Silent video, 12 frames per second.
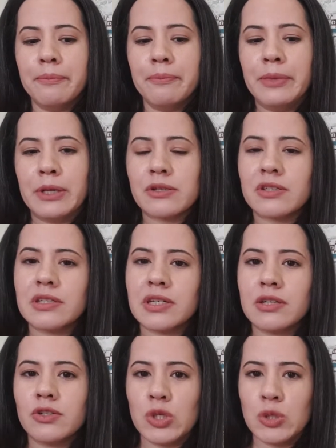Because it
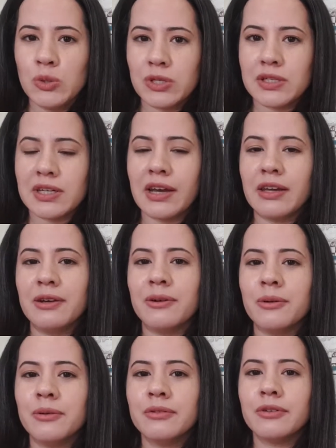takes two to
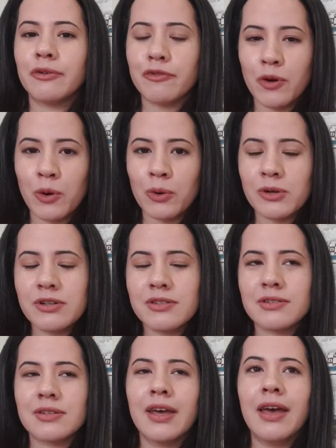tango, of
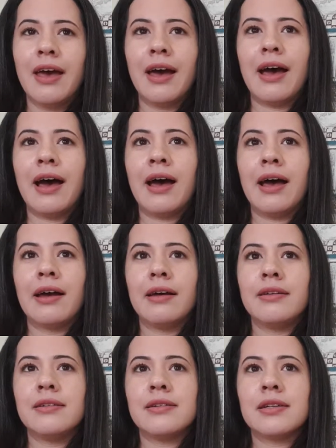course,
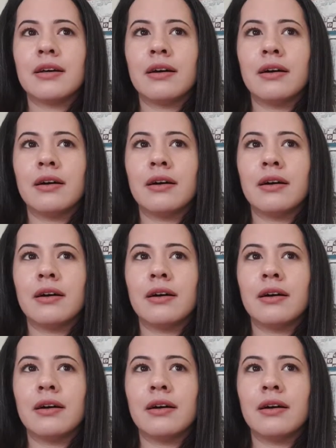and